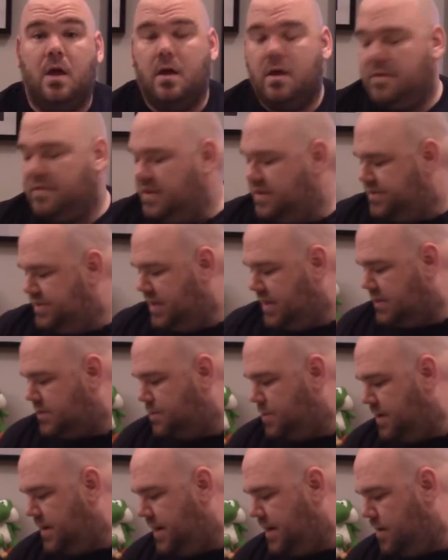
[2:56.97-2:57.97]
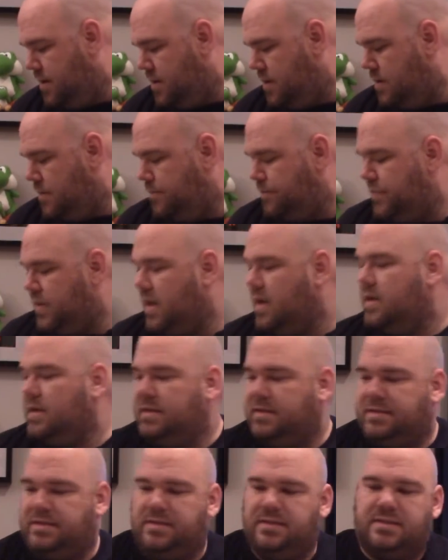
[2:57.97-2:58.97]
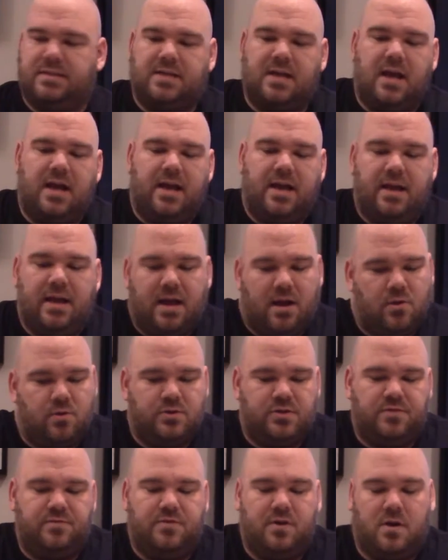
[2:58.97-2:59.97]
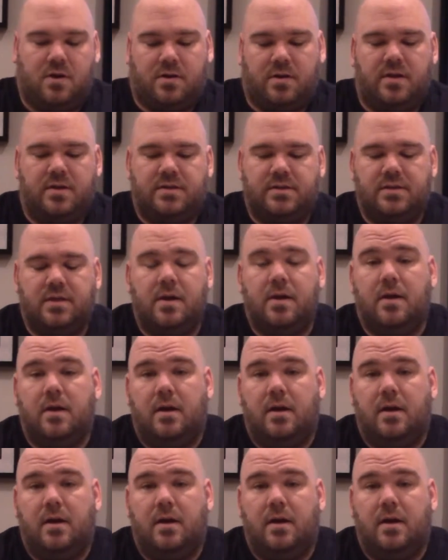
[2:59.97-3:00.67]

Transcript: This next one here is Disgaea Hours of Darkness.